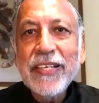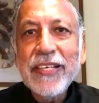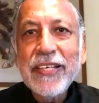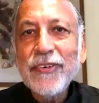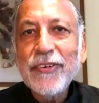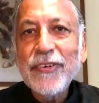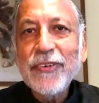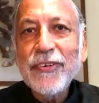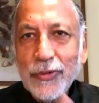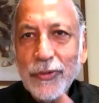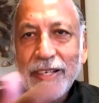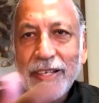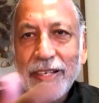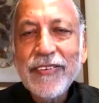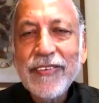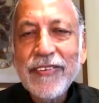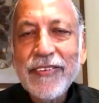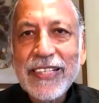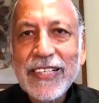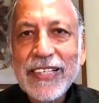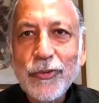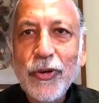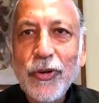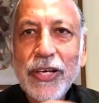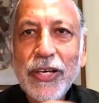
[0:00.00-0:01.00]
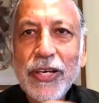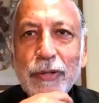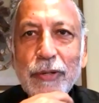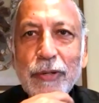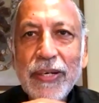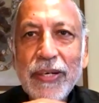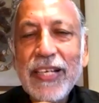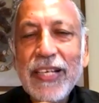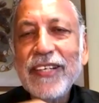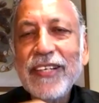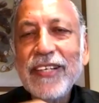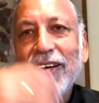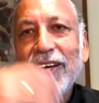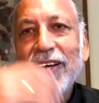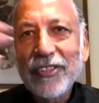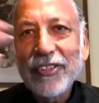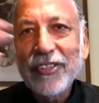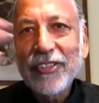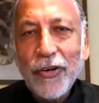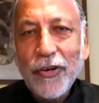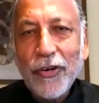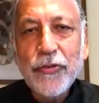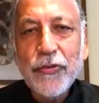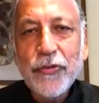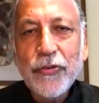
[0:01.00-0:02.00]
you're doing everything going well, you have a
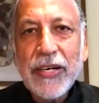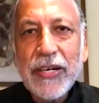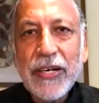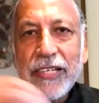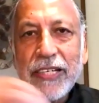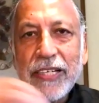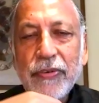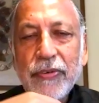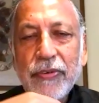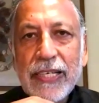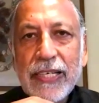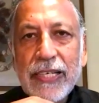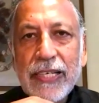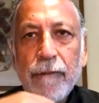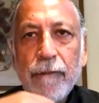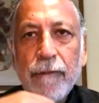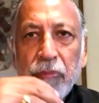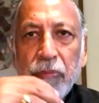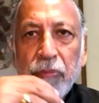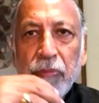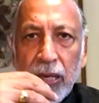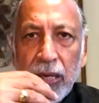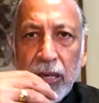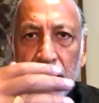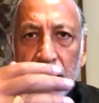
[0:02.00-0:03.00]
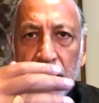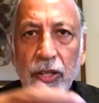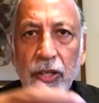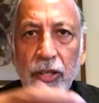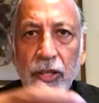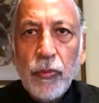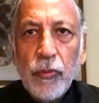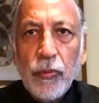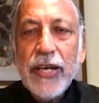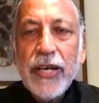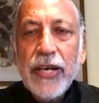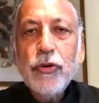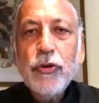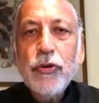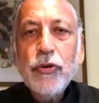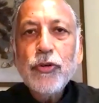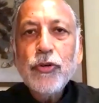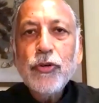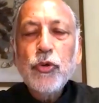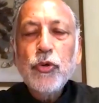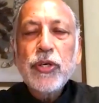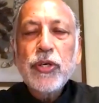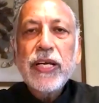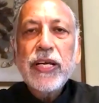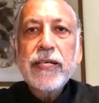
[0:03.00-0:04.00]
software activity. Mm-hmm. Now, why don't you
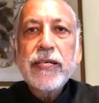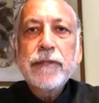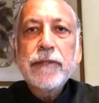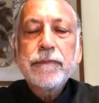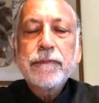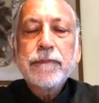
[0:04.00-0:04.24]
look at